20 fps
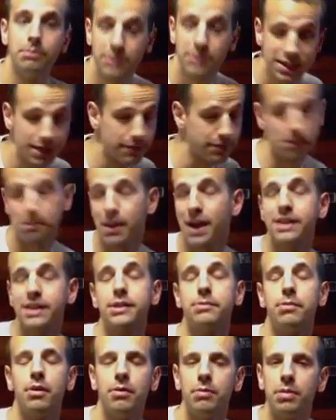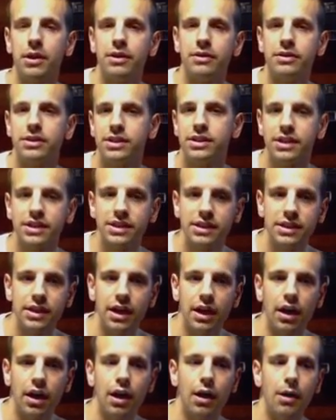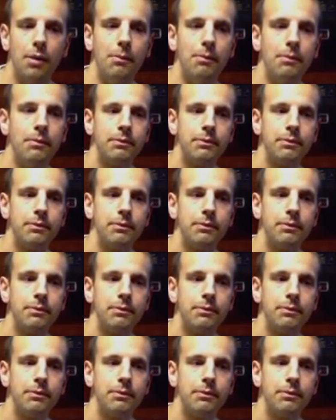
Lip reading: different basketball players. It doesn't, I